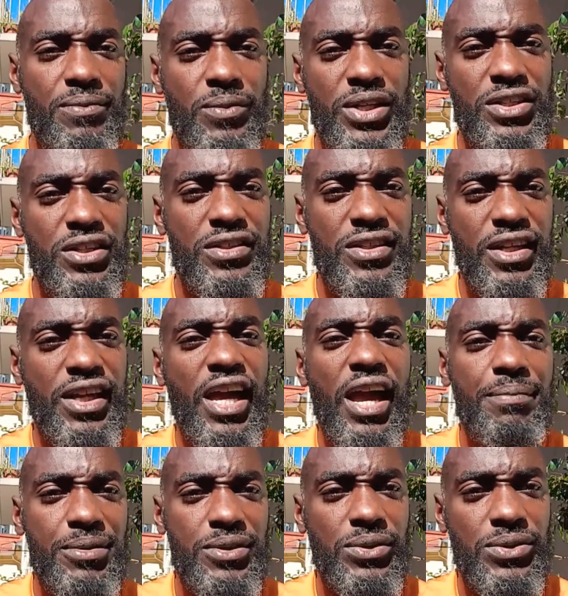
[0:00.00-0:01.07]
which is the
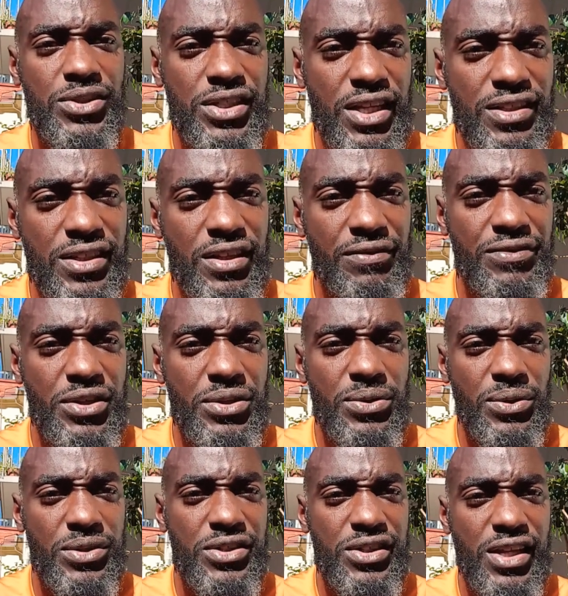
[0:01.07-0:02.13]
capital city of New
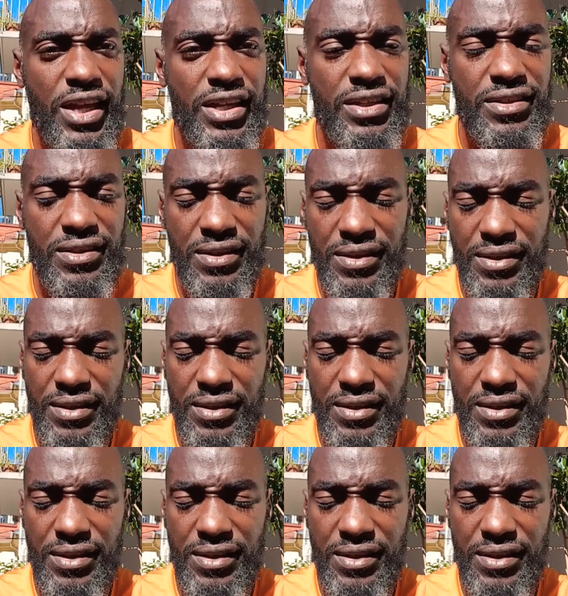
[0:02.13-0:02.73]
York State.